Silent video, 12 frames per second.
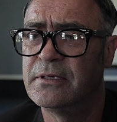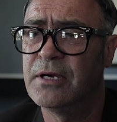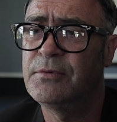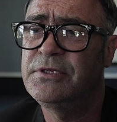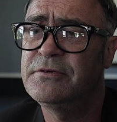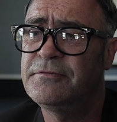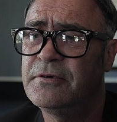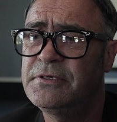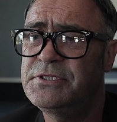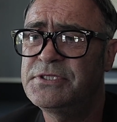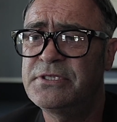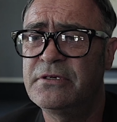And when you
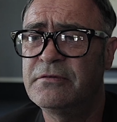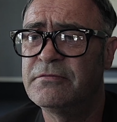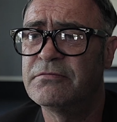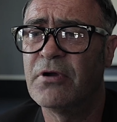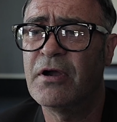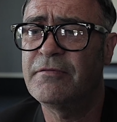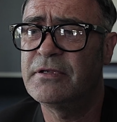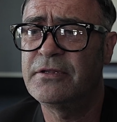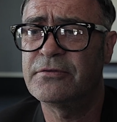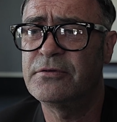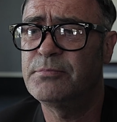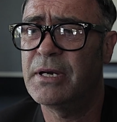find yourself rifling
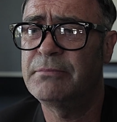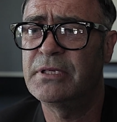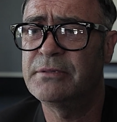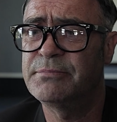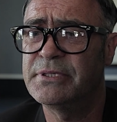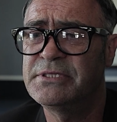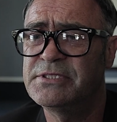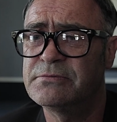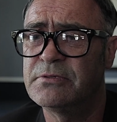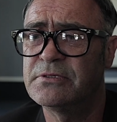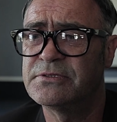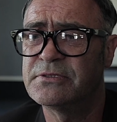through public
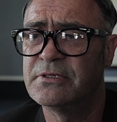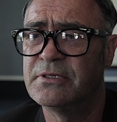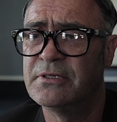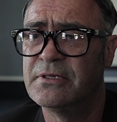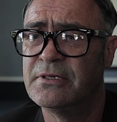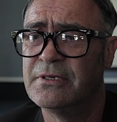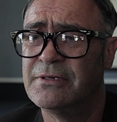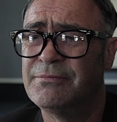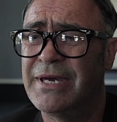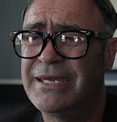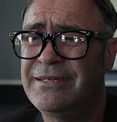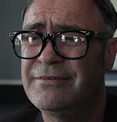bins whilst
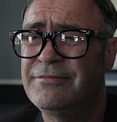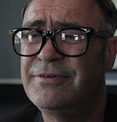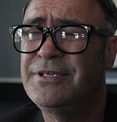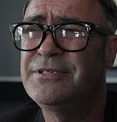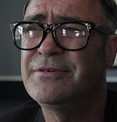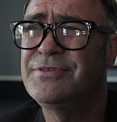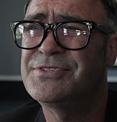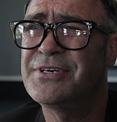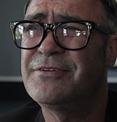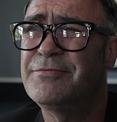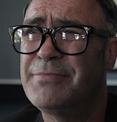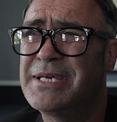making a video of
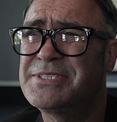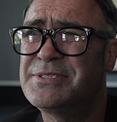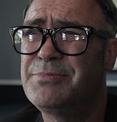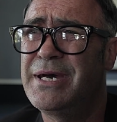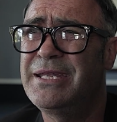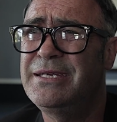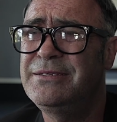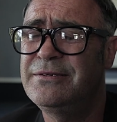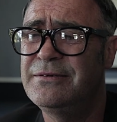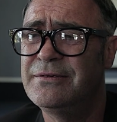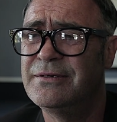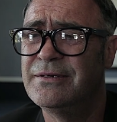yourself masturbating,
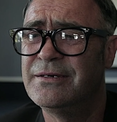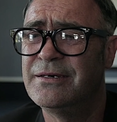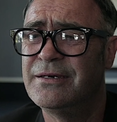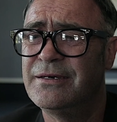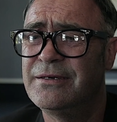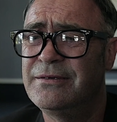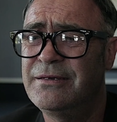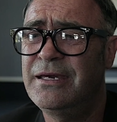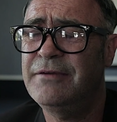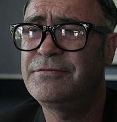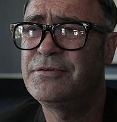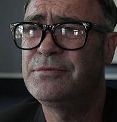you
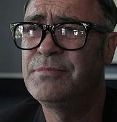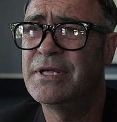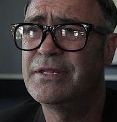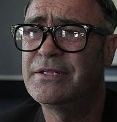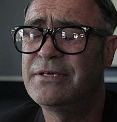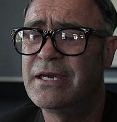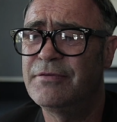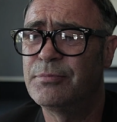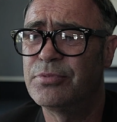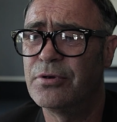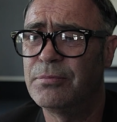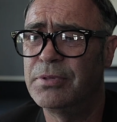have to admit that you have a
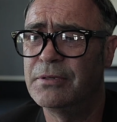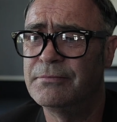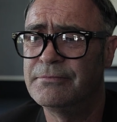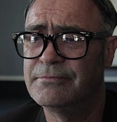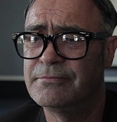problem.